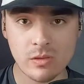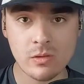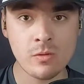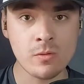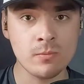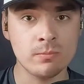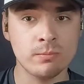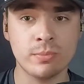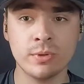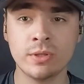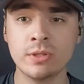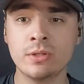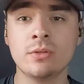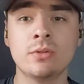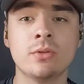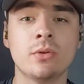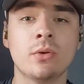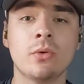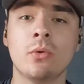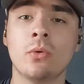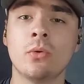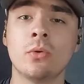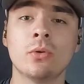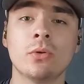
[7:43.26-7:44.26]
put in your
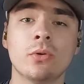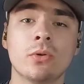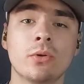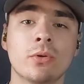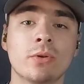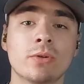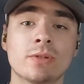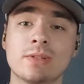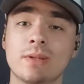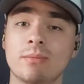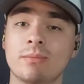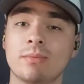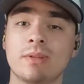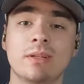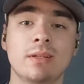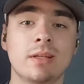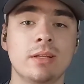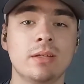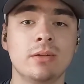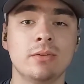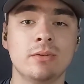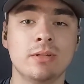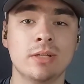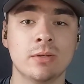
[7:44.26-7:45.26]
order or something
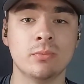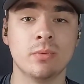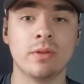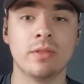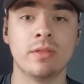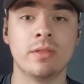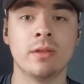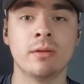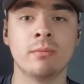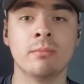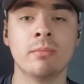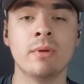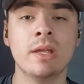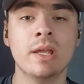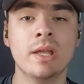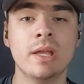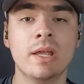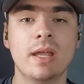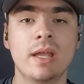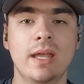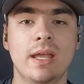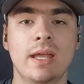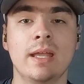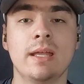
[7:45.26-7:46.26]
that you did with them,
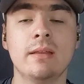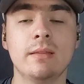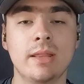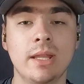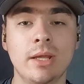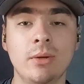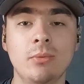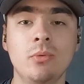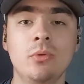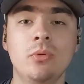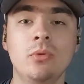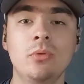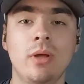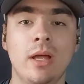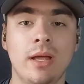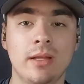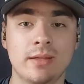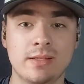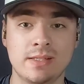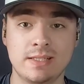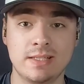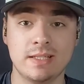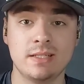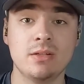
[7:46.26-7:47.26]
and they will
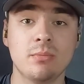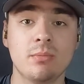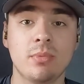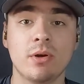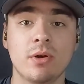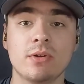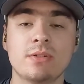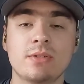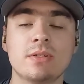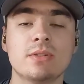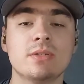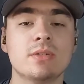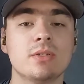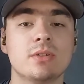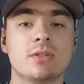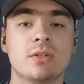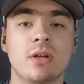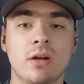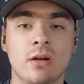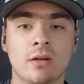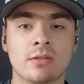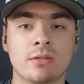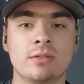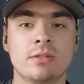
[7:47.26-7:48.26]
send a person to
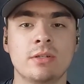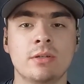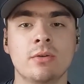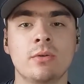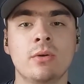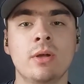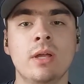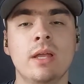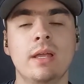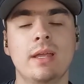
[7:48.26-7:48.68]
talk to you.